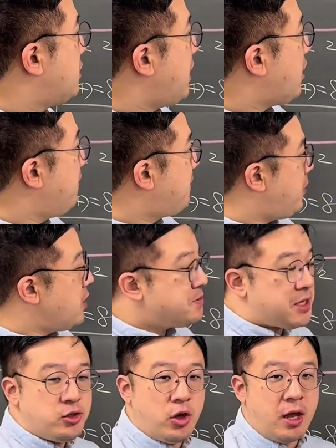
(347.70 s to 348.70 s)
that confirms
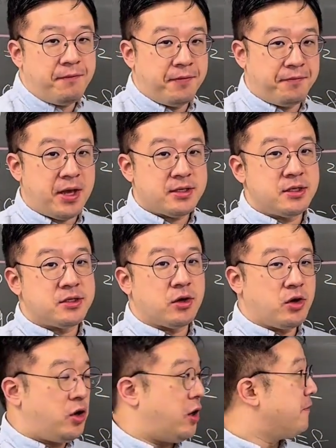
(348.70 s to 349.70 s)
that your f of x is a
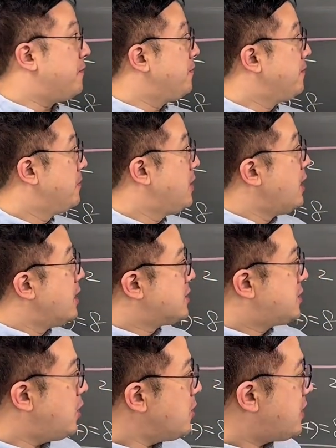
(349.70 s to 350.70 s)
curve.
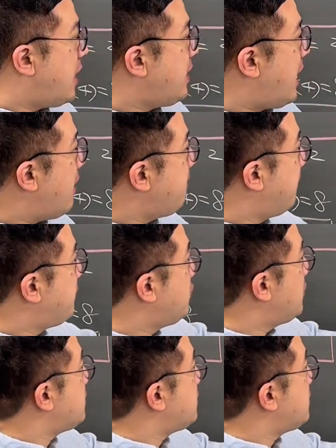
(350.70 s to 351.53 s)
So that f of 2